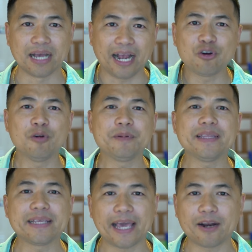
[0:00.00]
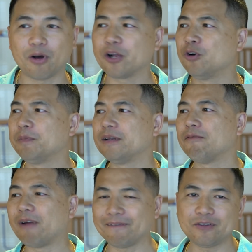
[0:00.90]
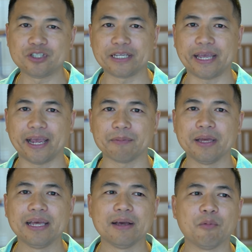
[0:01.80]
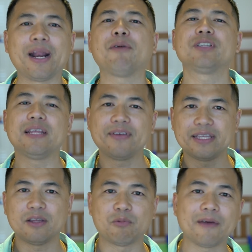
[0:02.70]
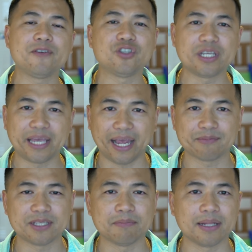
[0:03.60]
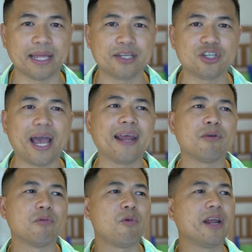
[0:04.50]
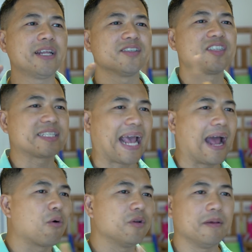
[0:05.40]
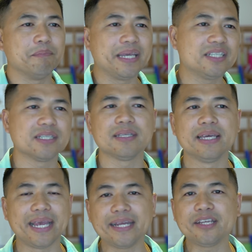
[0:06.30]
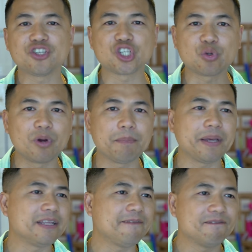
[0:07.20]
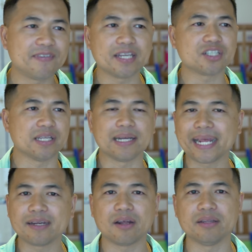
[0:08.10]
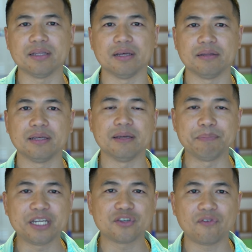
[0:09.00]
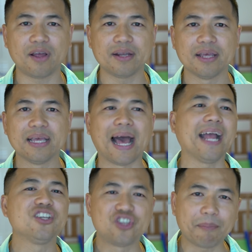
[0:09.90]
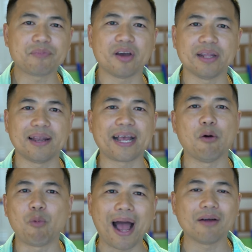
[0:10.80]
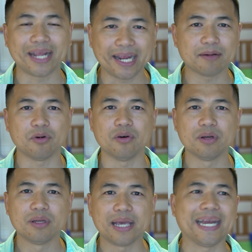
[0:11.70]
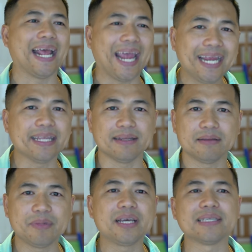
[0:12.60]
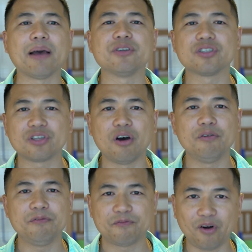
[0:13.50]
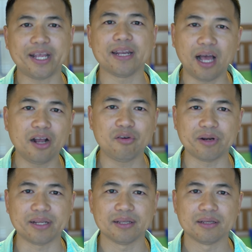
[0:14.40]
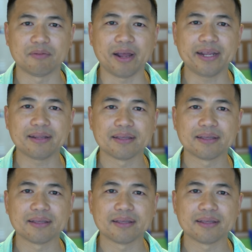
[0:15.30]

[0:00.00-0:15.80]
I grew up in the ghetto. I grew up in a refugee camp. When I was living in the refugee camps in Malaysia, I had to run and scour the beaches. Any shrimp, any fish that landed on the beachfront, I jumped on it like a wild animal and I ate it because I was so freaking hungry, right?